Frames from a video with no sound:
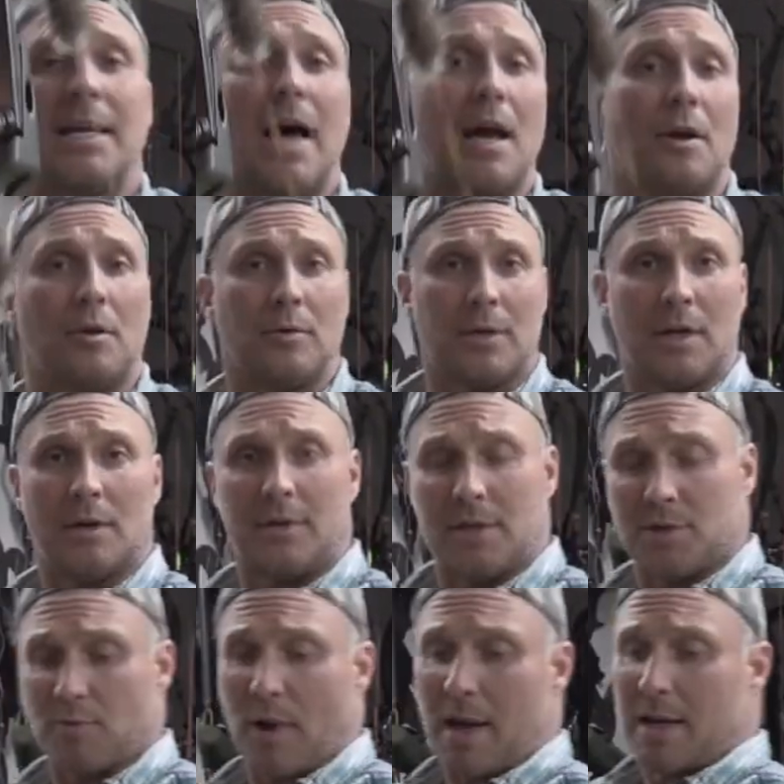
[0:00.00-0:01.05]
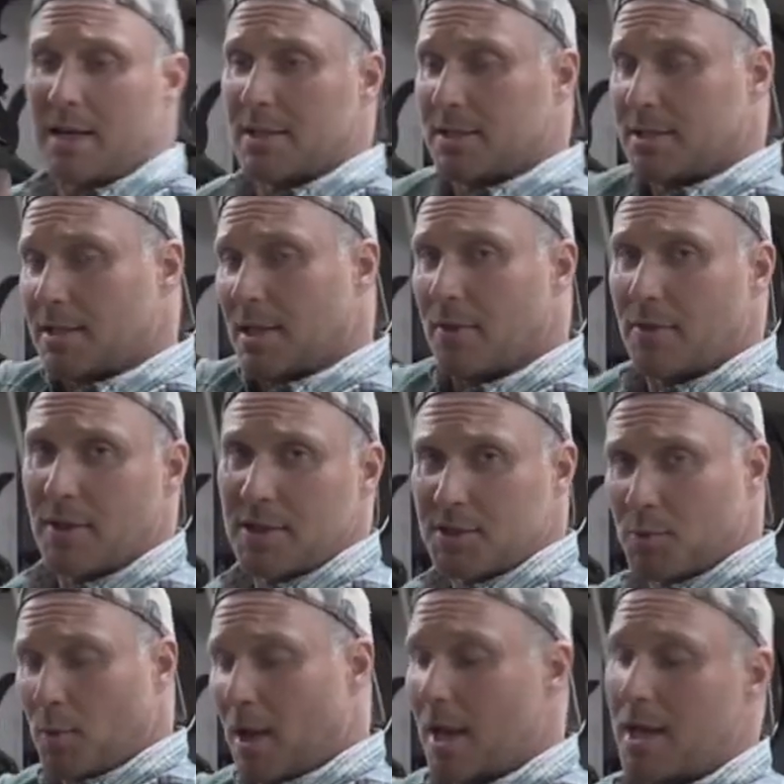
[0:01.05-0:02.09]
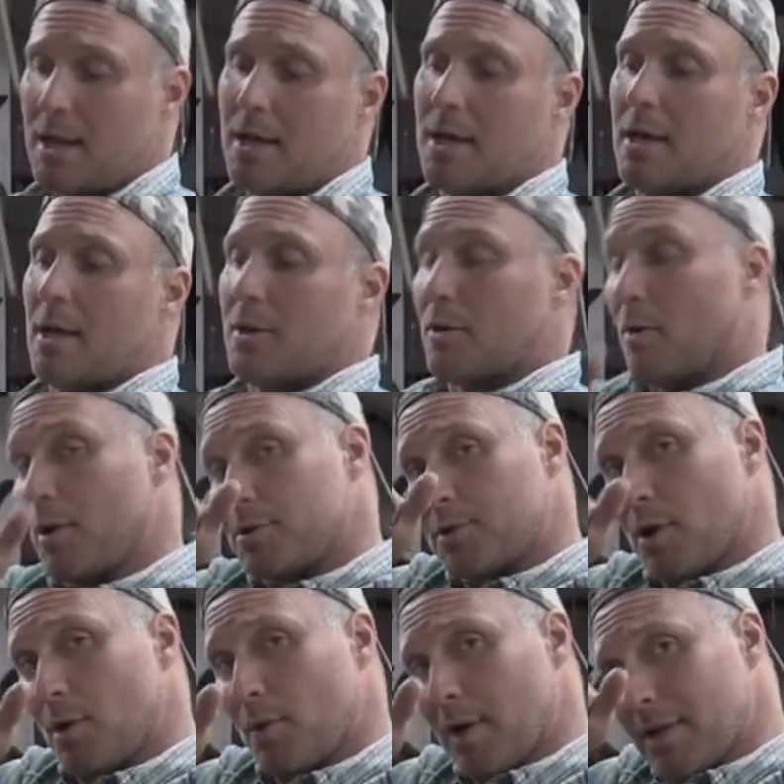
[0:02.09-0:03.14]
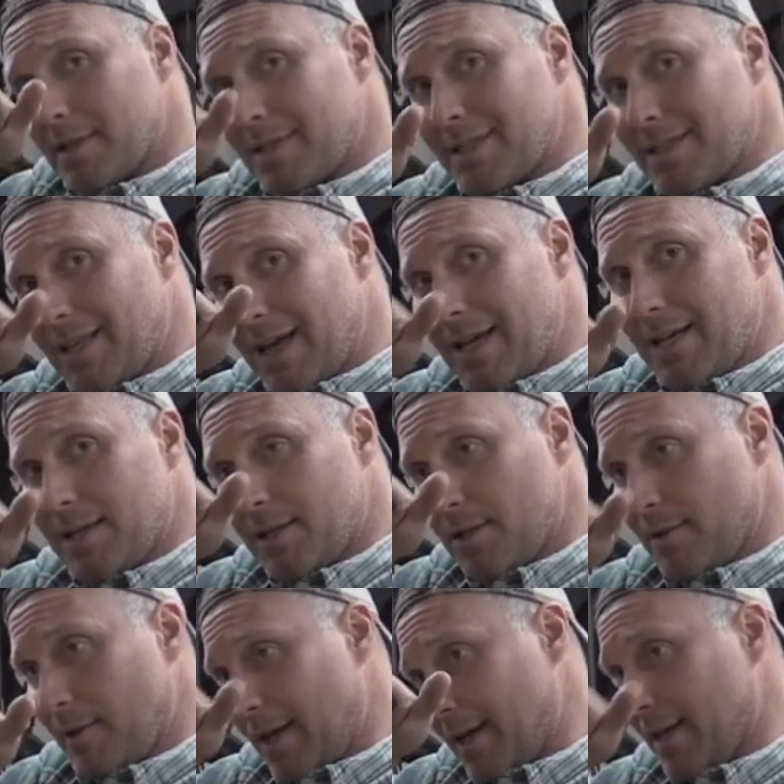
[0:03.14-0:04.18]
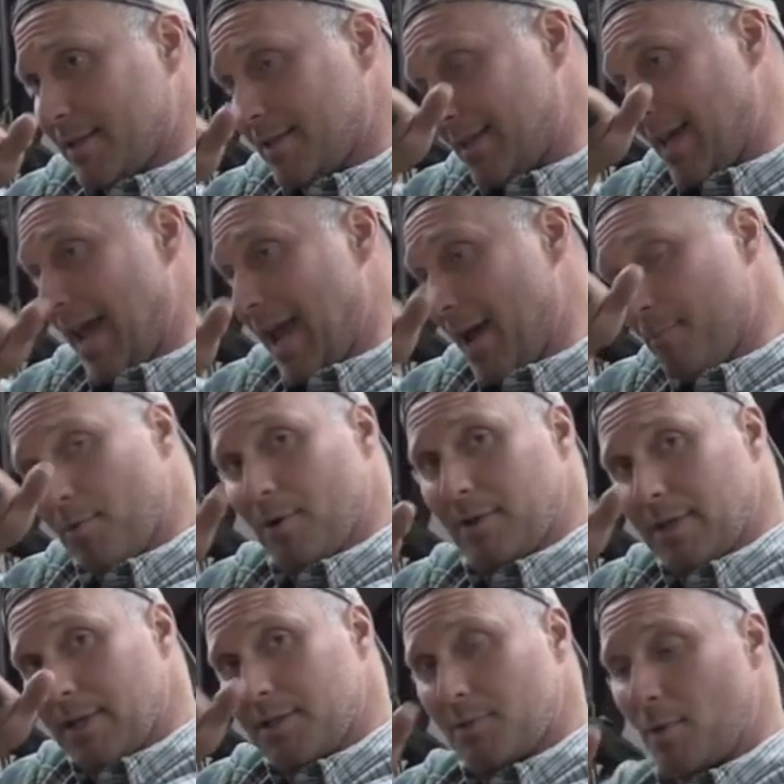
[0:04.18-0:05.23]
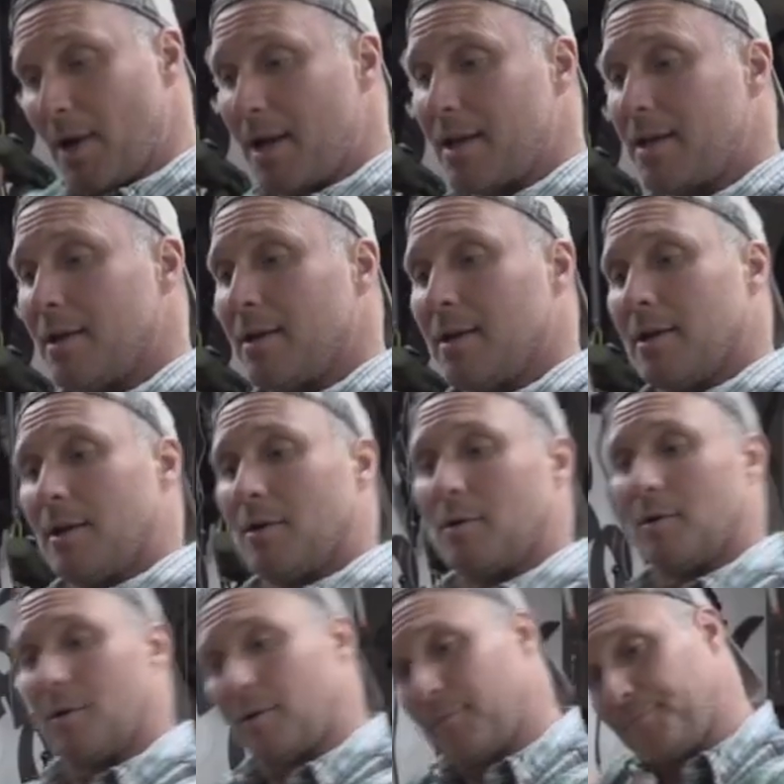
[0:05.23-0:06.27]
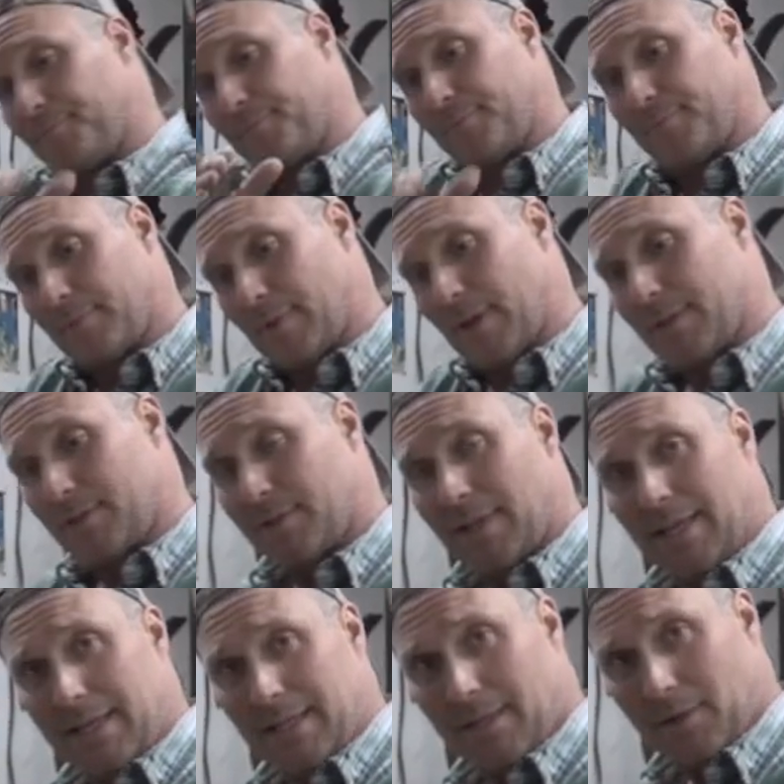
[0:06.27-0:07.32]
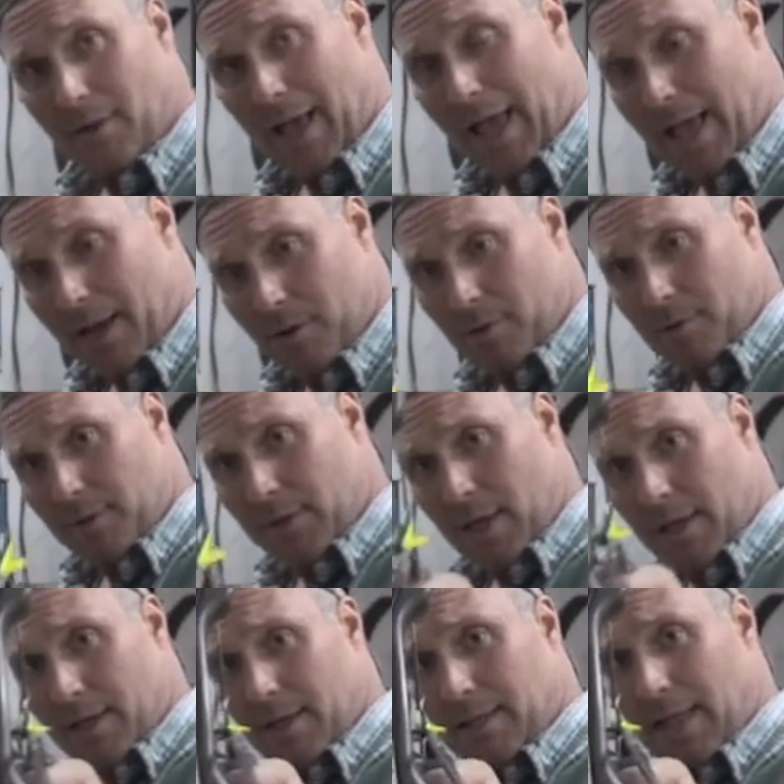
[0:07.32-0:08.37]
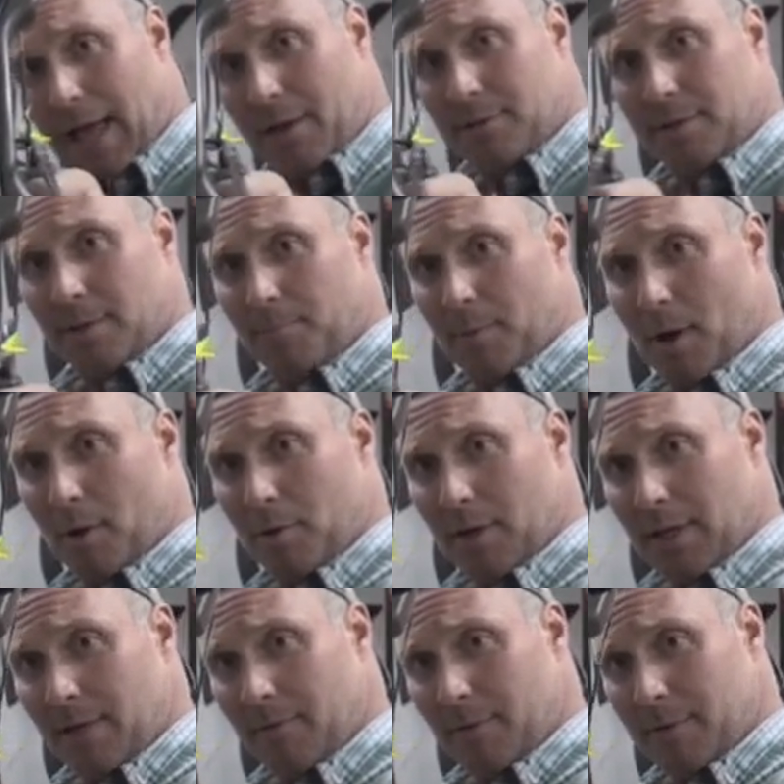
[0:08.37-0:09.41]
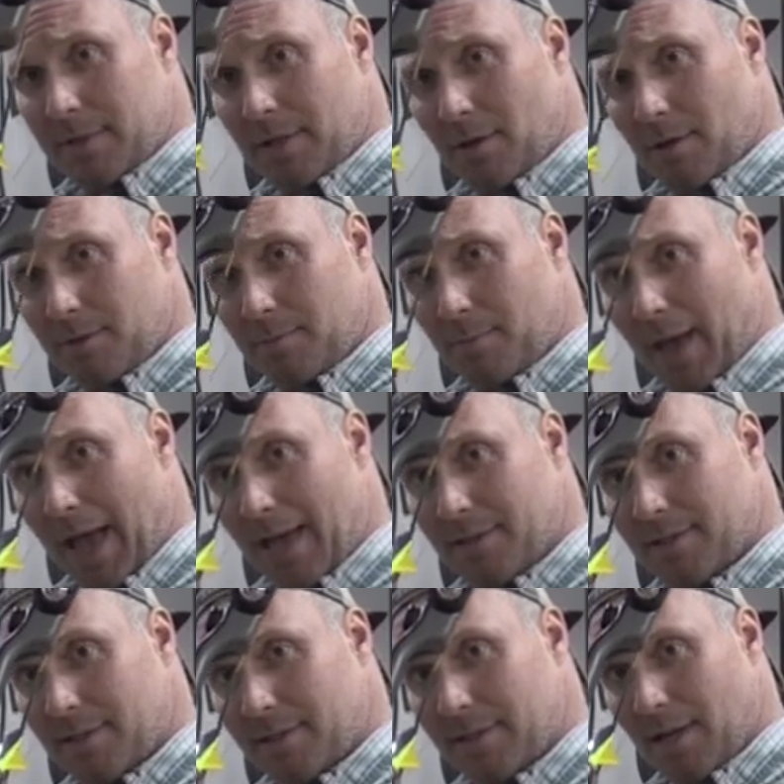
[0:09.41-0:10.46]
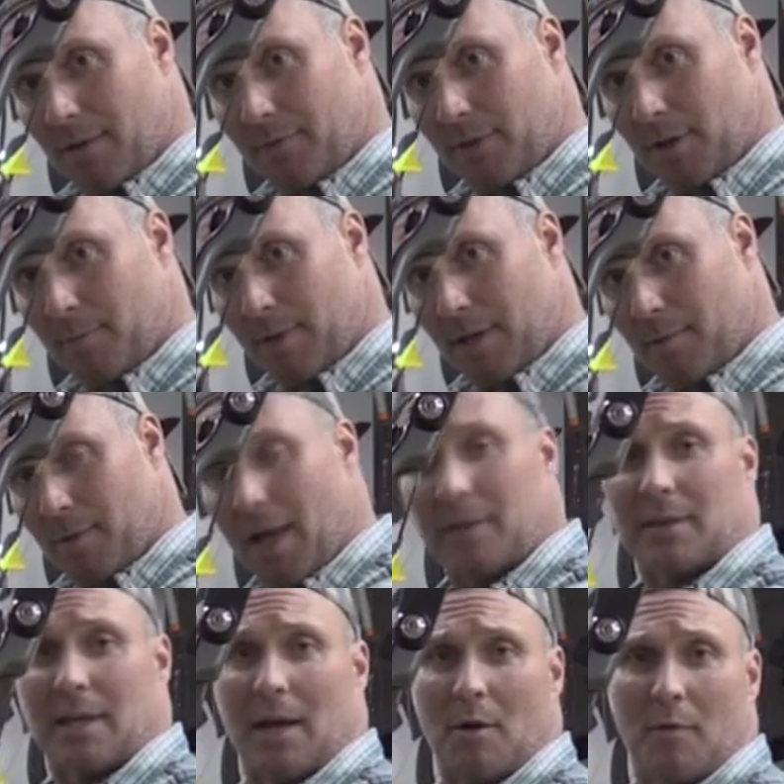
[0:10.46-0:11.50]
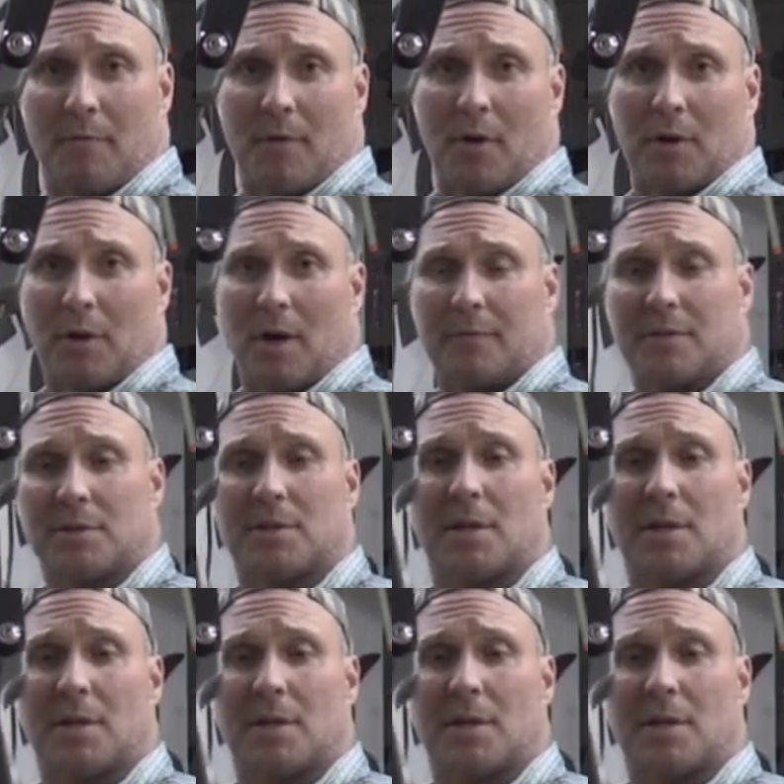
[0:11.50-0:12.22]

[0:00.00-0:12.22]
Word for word: not only are these radiused this way, they're also slight, I guess, cambered this way, or a slight little angle that allows the bow to even tilt past itself a little bit without the arrow falling off the